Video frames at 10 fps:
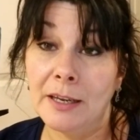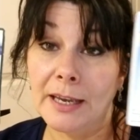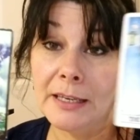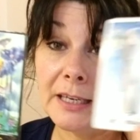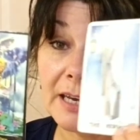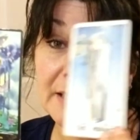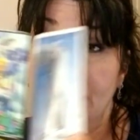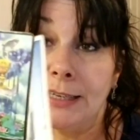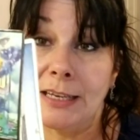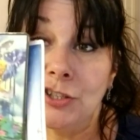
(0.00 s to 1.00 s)
Had to kind
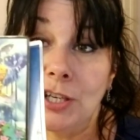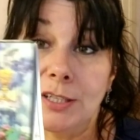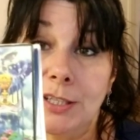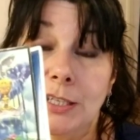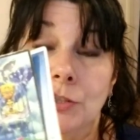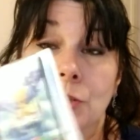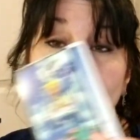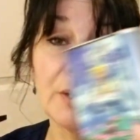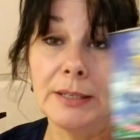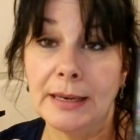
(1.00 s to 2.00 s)
of digest it,
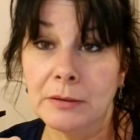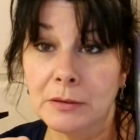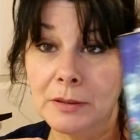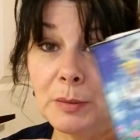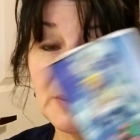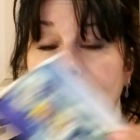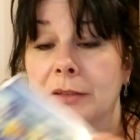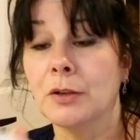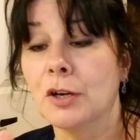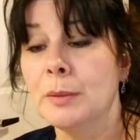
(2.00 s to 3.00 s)
choke it down a little bit
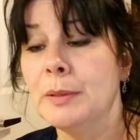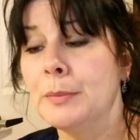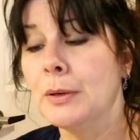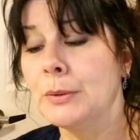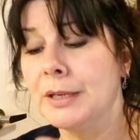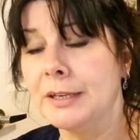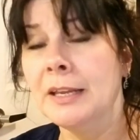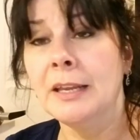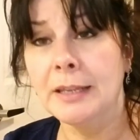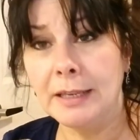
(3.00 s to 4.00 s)
in the hermit mode and
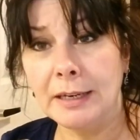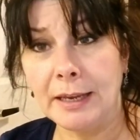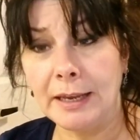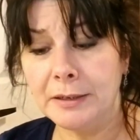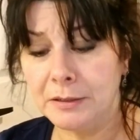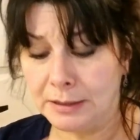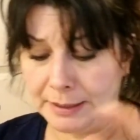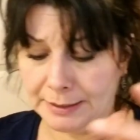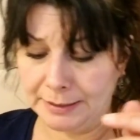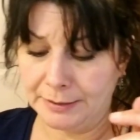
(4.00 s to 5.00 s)
get a handle
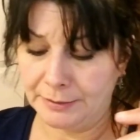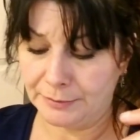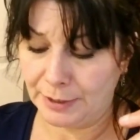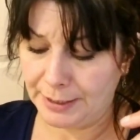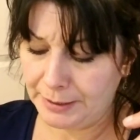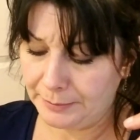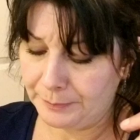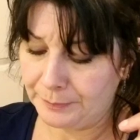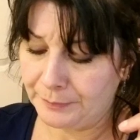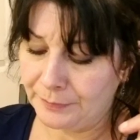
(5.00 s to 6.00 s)
on it, right?
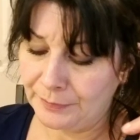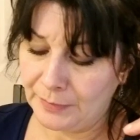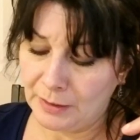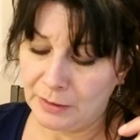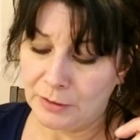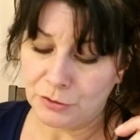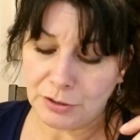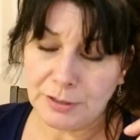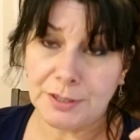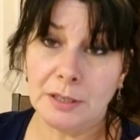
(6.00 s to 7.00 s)

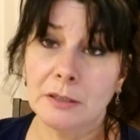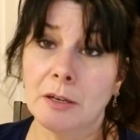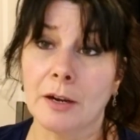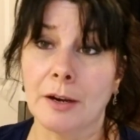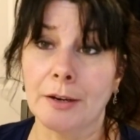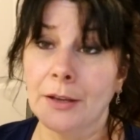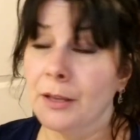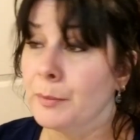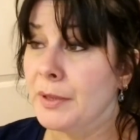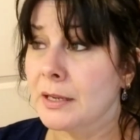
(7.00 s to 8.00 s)
To the sun card,
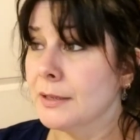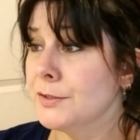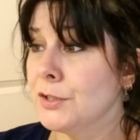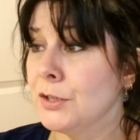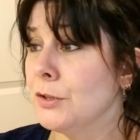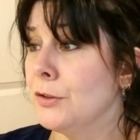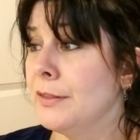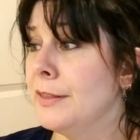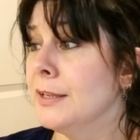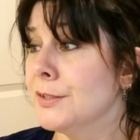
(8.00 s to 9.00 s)
because
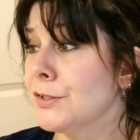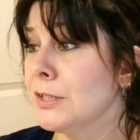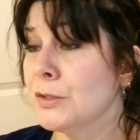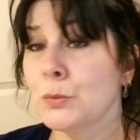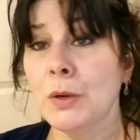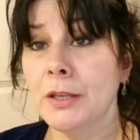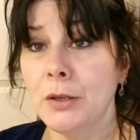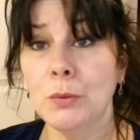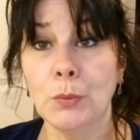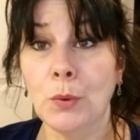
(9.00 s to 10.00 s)
this is what
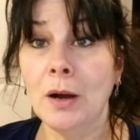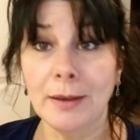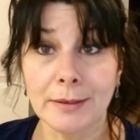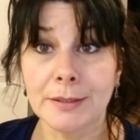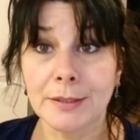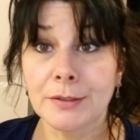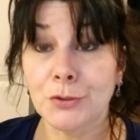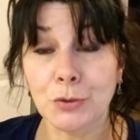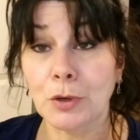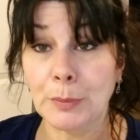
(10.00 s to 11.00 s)
you want,
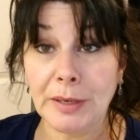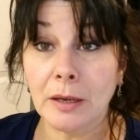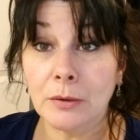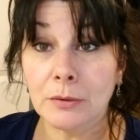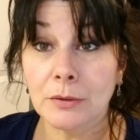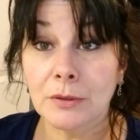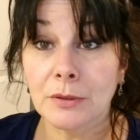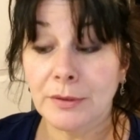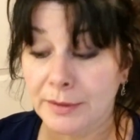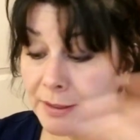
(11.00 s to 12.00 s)
Scorpio.
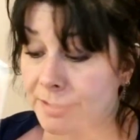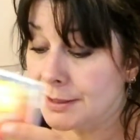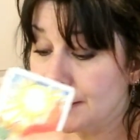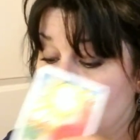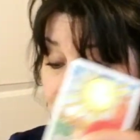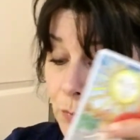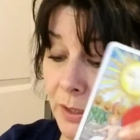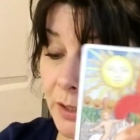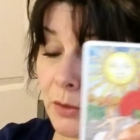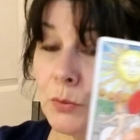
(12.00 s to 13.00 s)
This is
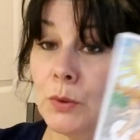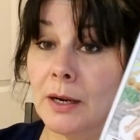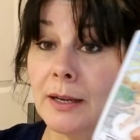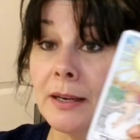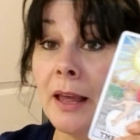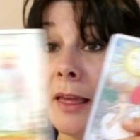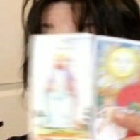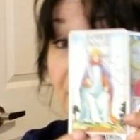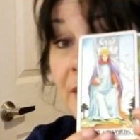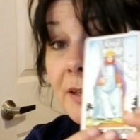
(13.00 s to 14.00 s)
what you want.
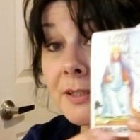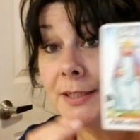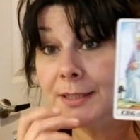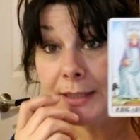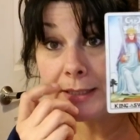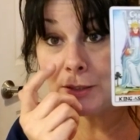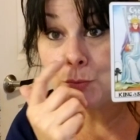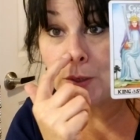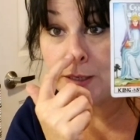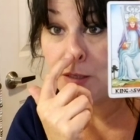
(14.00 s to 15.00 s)
This is
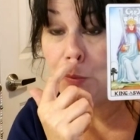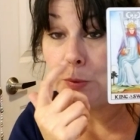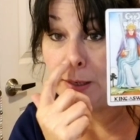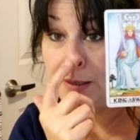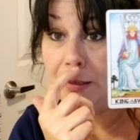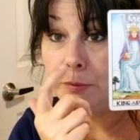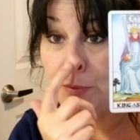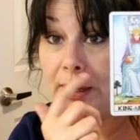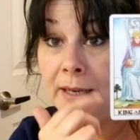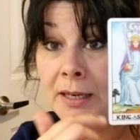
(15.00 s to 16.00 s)
what you want,
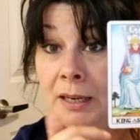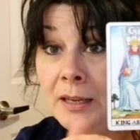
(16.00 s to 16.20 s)
right?